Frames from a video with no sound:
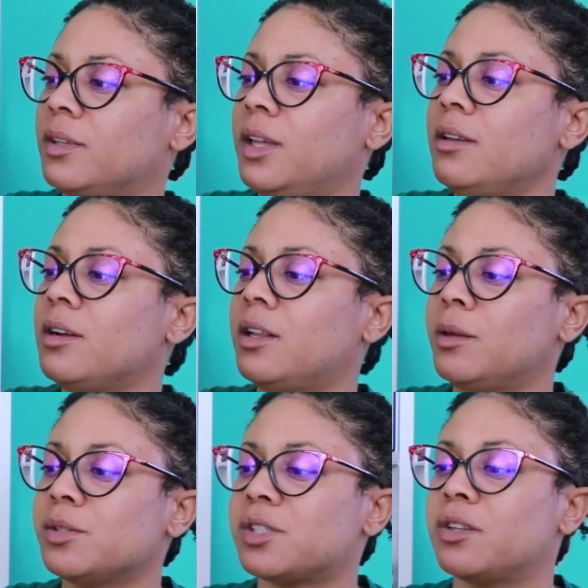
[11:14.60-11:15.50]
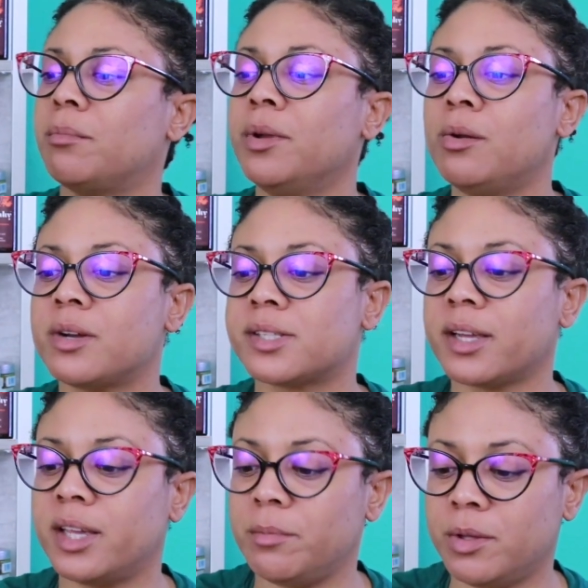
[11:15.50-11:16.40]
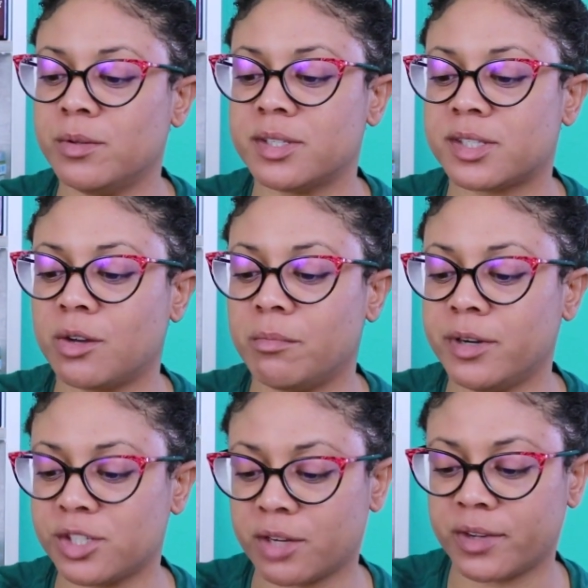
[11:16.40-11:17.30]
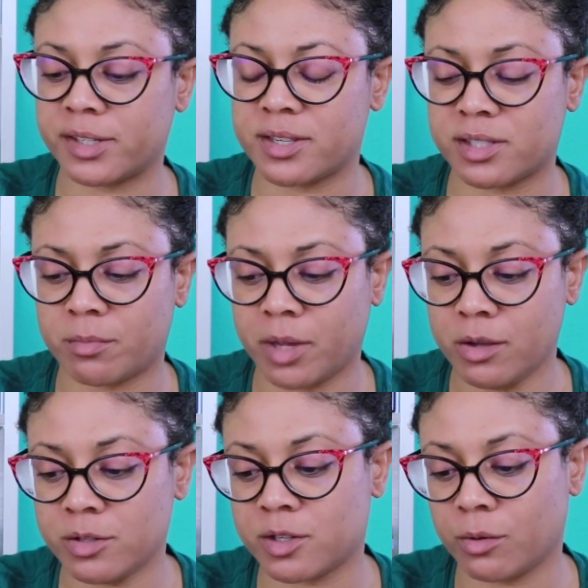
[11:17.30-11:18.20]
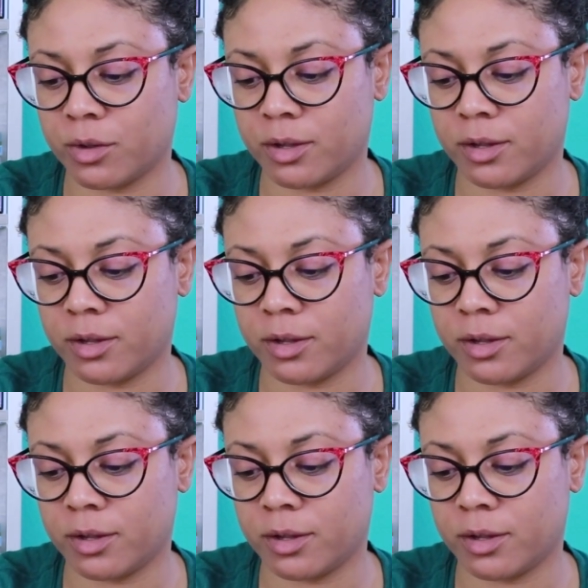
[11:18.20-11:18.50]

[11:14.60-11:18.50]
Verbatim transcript: getting close to the middle because I keep using so much of it because it smells so